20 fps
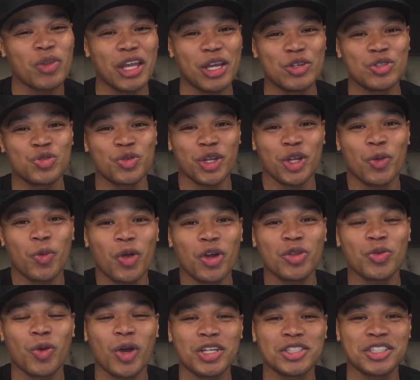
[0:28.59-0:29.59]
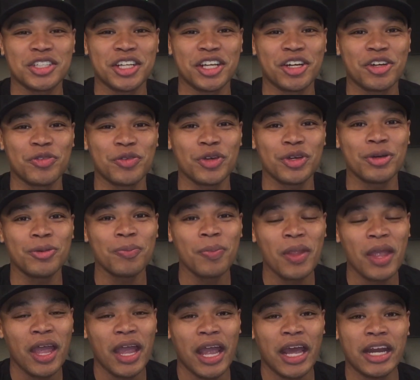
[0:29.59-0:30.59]
It was really worth watching the interview,
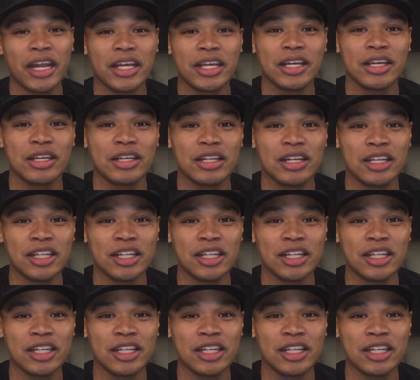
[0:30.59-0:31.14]
and he